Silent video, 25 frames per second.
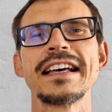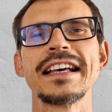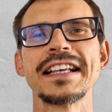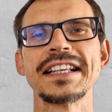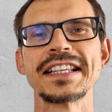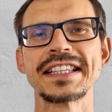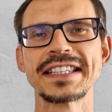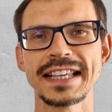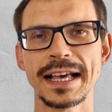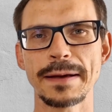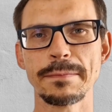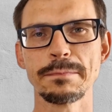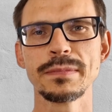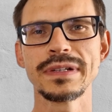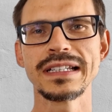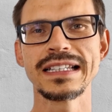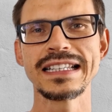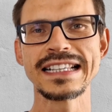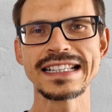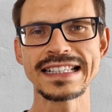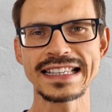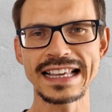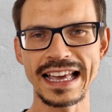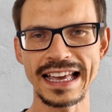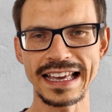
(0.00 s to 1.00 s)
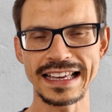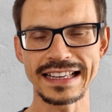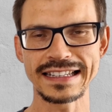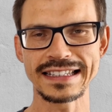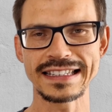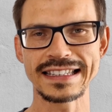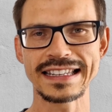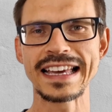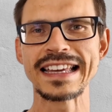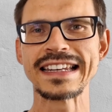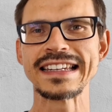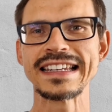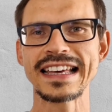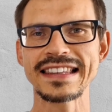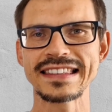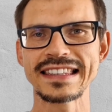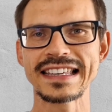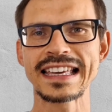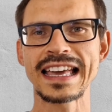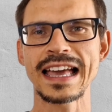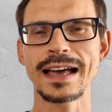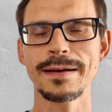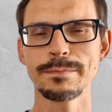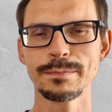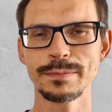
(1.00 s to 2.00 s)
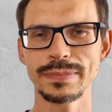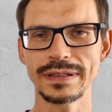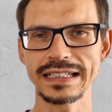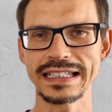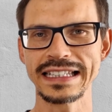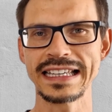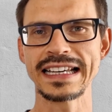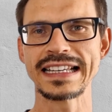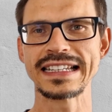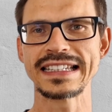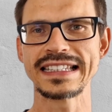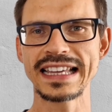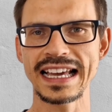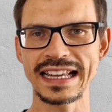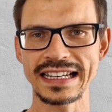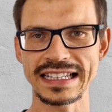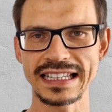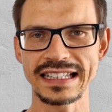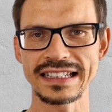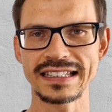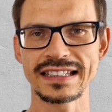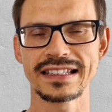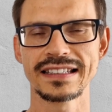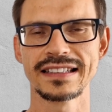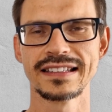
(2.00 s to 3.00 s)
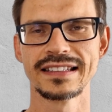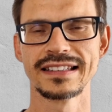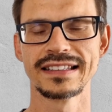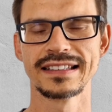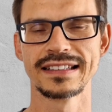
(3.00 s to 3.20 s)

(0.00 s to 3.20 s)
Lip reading: Somebody said another company had done it.